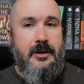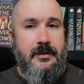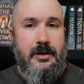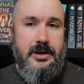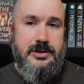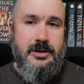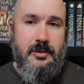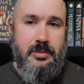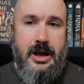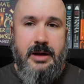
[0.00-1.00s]
A fairly
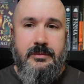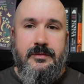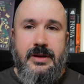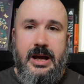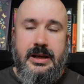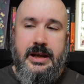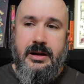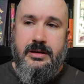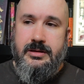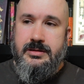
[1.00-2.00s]
strong plot. We've got
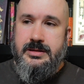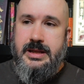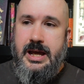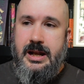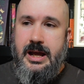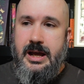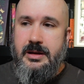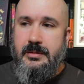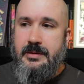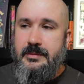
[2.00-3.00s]
characters that
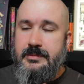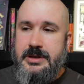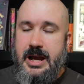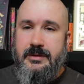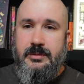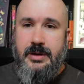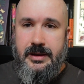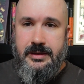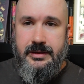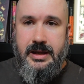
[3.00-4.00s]
I'm jiving
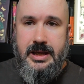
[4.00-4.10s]
with